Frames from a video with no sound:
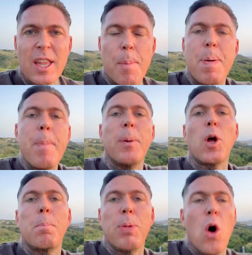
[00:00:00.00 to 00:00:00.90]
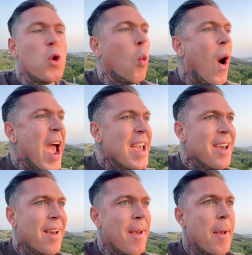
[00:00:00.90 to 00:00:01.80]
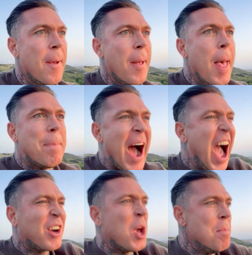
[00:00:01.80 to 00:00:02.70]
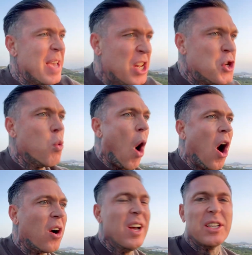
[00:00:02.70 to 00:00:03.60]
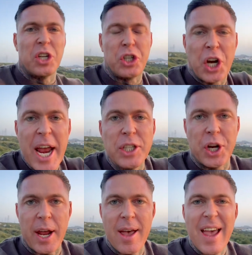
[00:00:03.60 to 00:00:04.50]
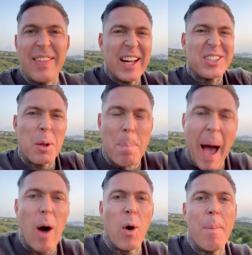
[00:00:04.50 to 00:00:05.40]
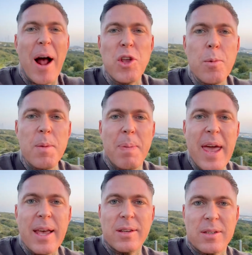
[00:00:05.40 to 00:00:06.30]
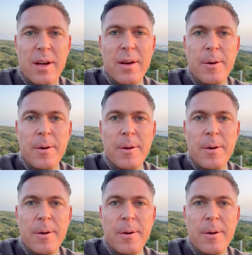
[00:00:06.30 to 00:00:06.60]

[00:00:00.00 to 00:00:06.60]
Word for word: that people are blown away by how committed you are to changing. And that's the power about human beings.